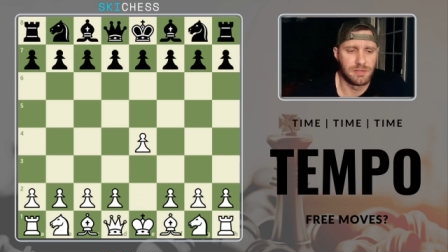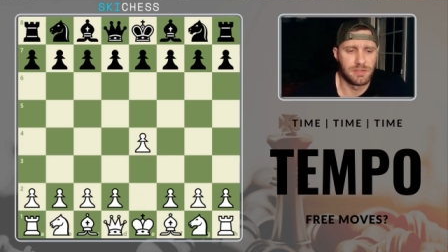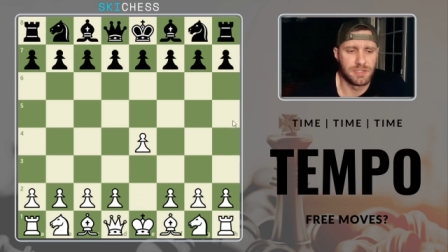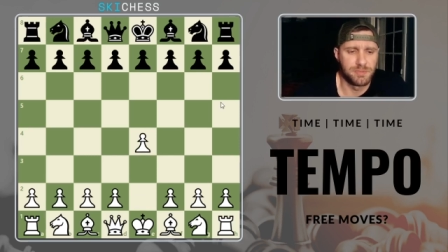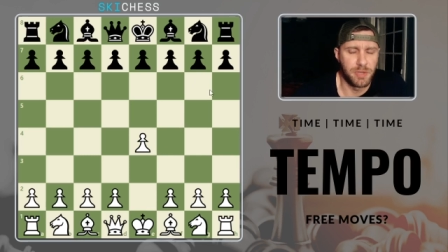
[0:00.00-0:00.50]

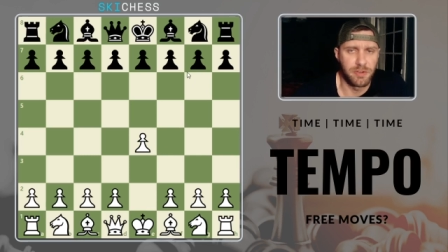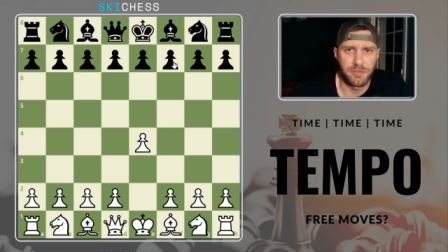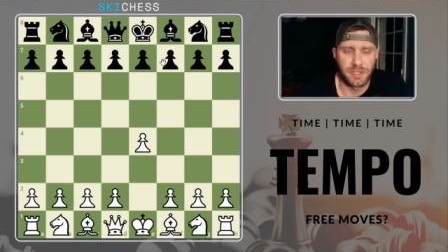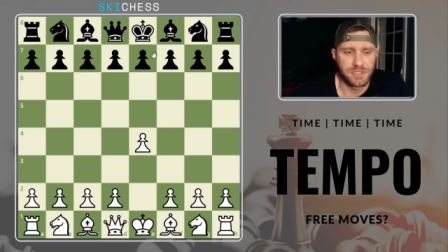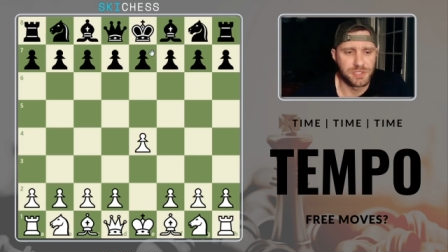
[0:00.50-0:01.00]
it's better if
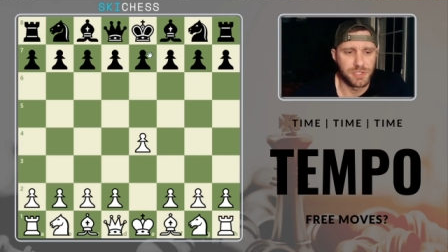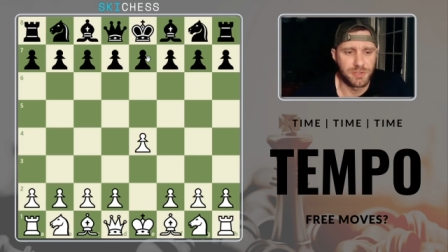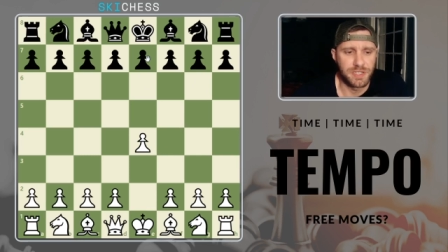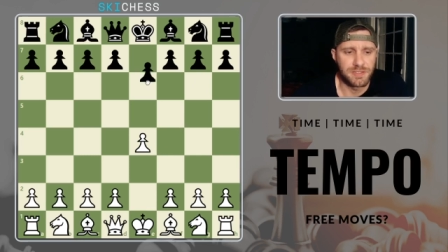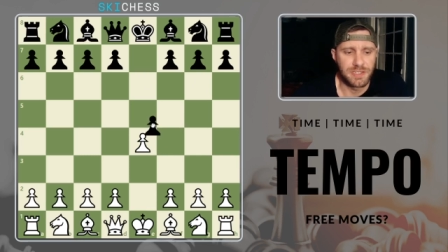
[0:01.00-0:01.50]
I just show
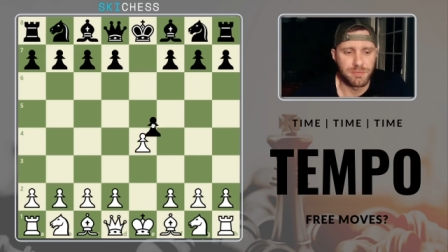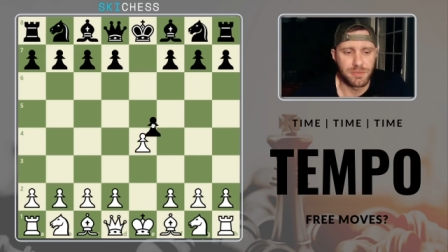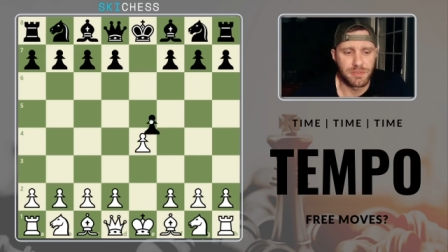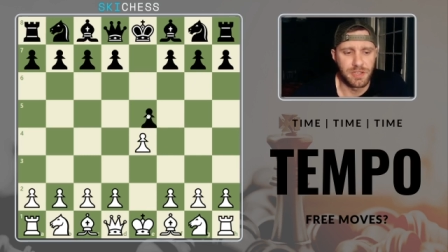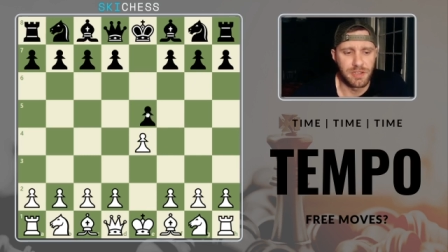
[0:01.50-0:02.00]
the
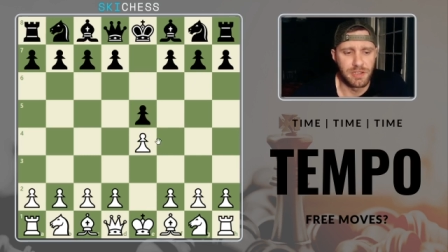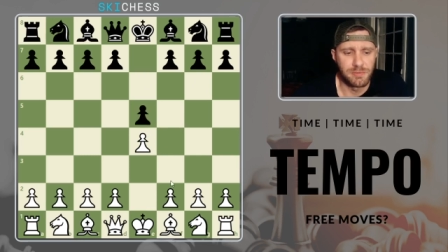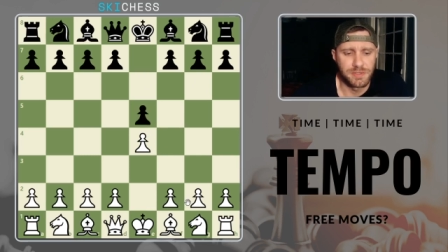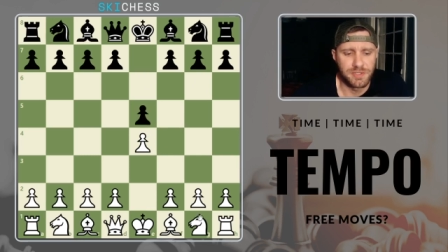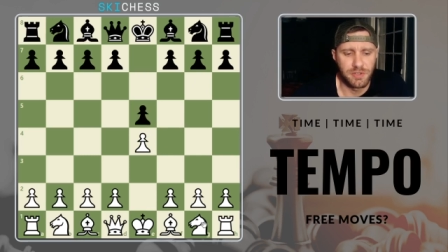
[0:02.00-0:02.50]
example. Um,
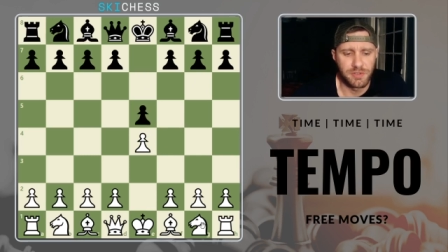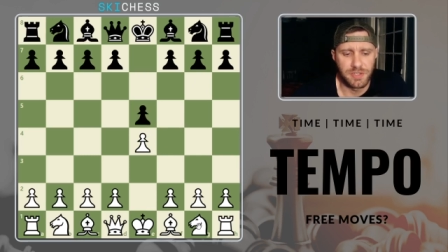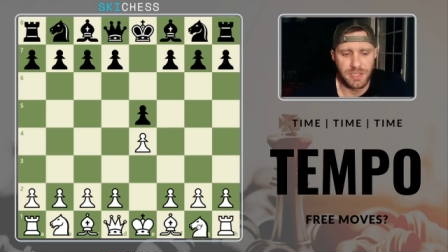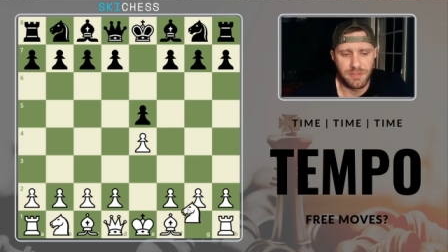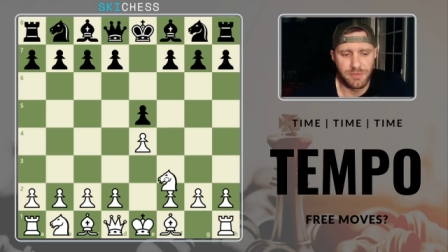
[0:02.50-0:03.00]
let's go to
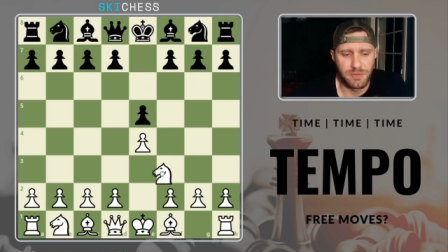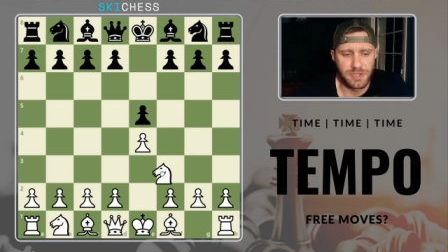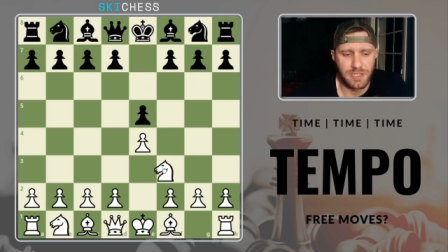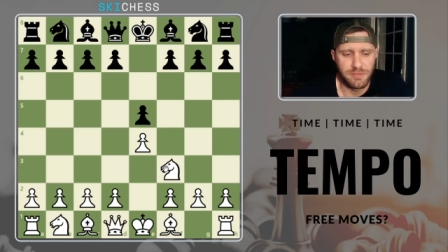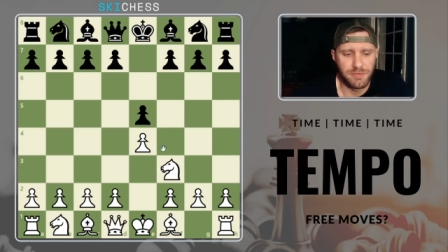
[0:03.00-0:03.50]

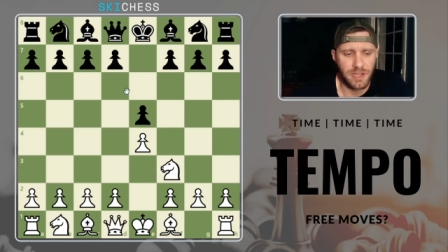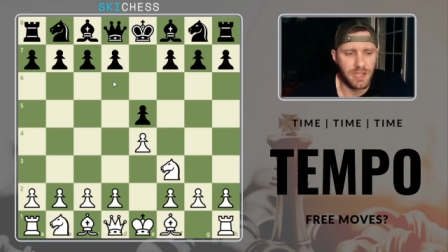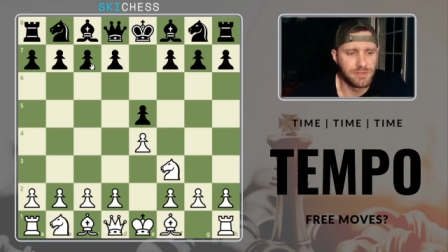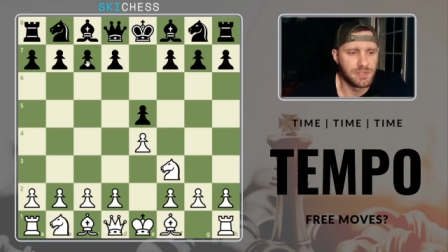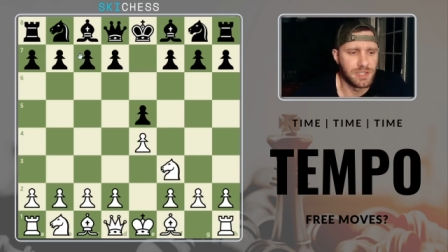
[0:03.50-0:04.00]
e4,
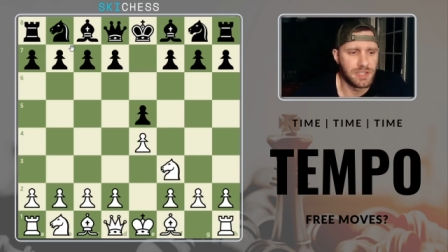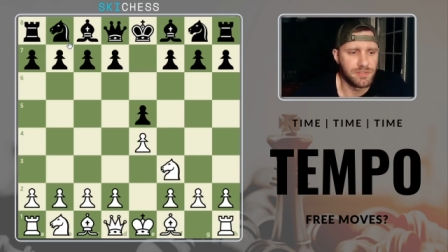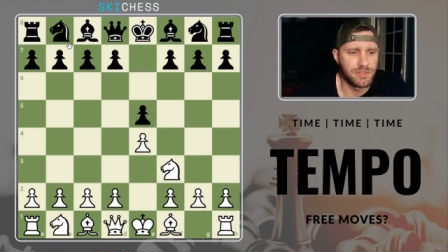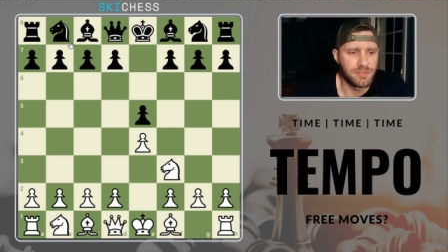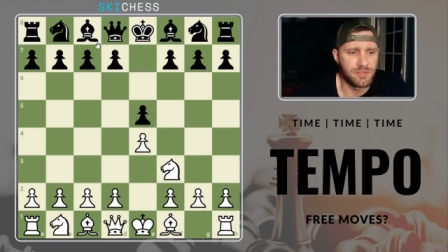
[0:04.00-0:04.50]
e5, knight
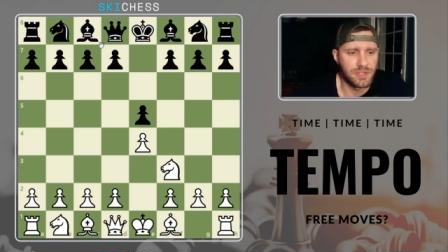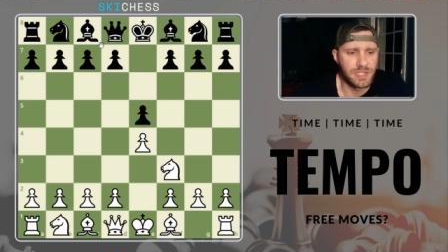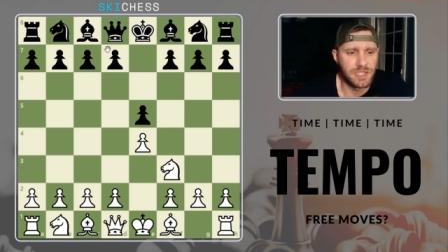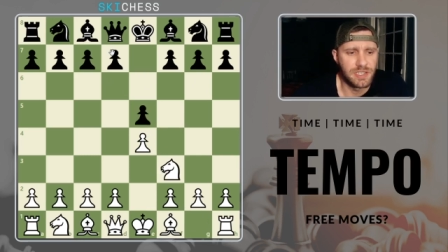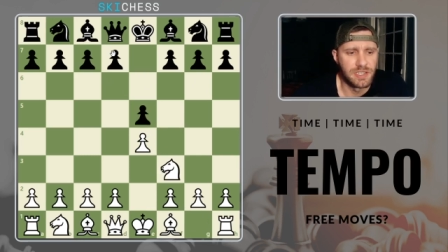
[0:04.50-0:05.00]

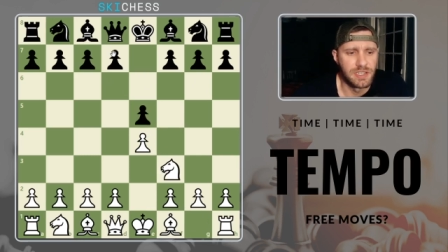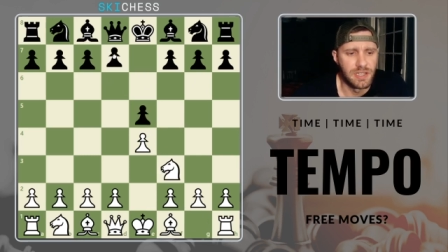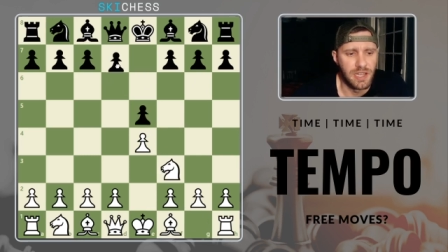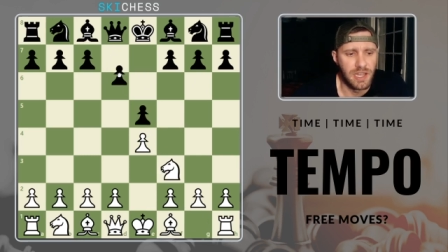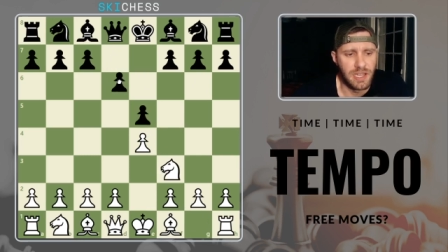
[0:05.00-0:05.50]
f3,
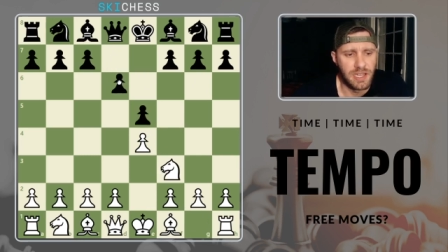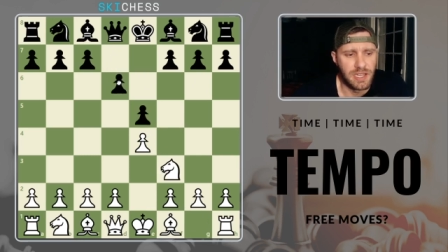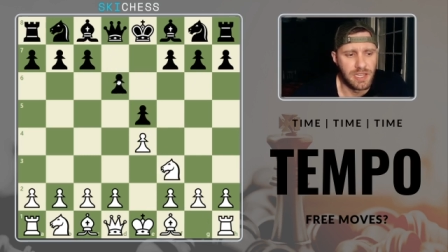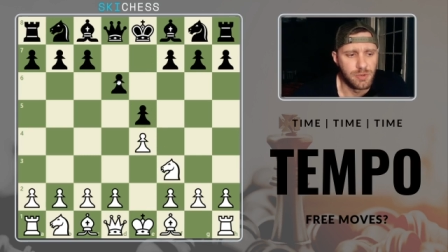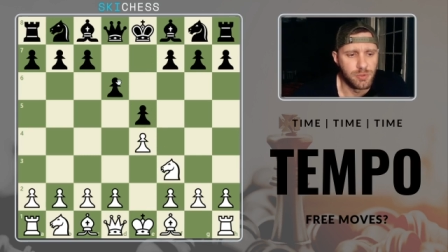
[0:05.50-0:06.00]

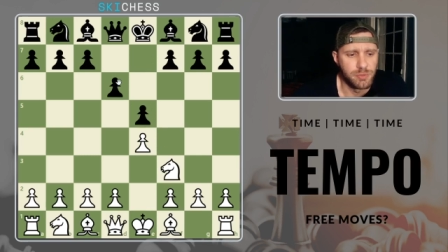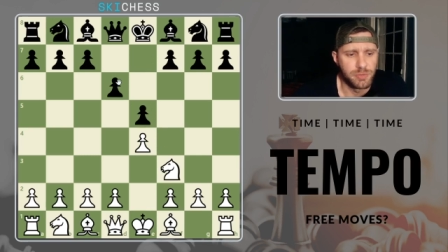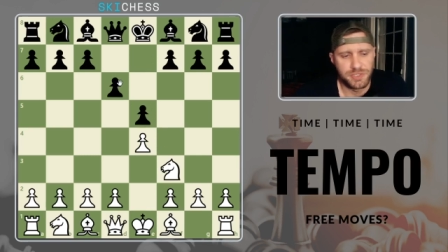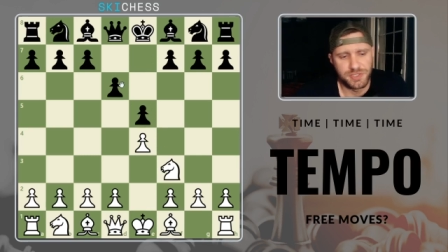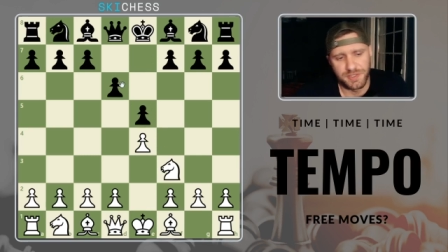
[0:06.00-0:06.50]
and we'll
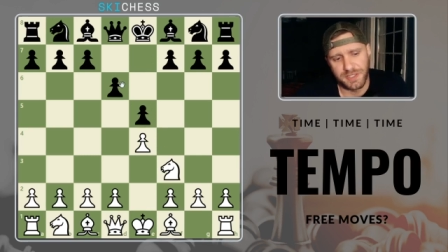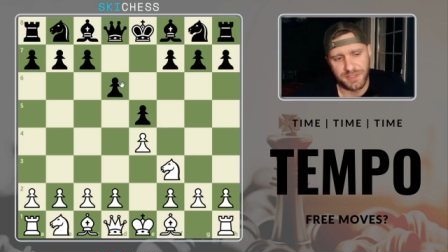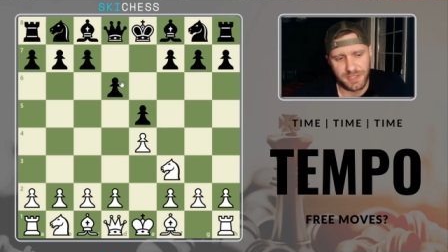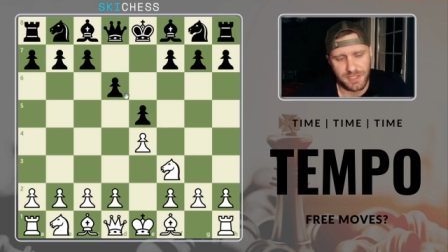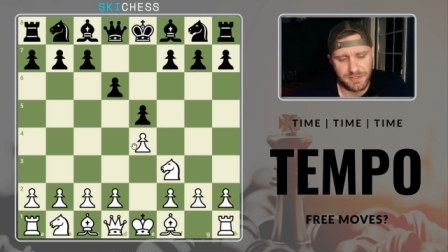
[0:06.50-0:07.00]
push
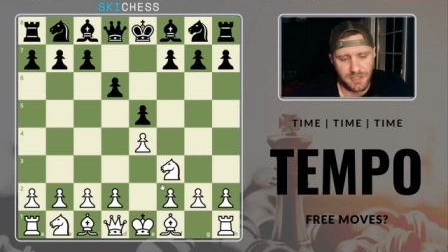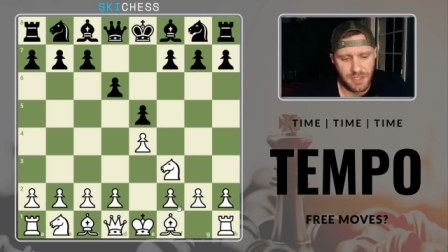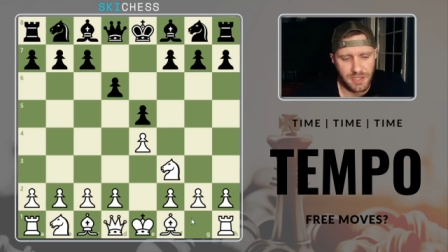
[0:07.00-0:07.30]
d6.